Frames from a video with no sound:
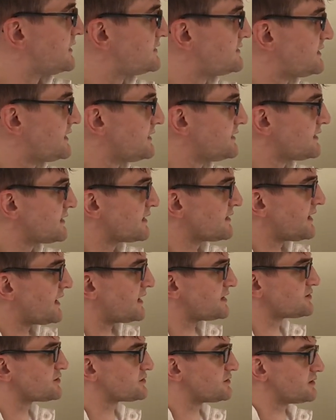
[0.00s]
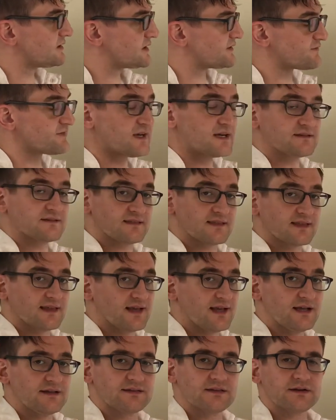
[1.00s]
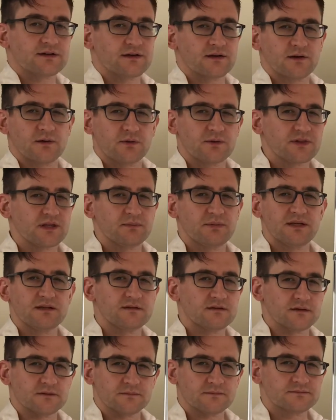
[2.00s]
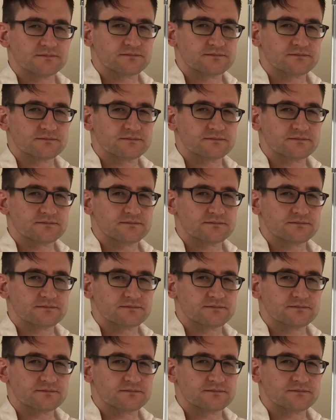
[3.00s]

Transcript: teleological, and if that's the case, there can only be two.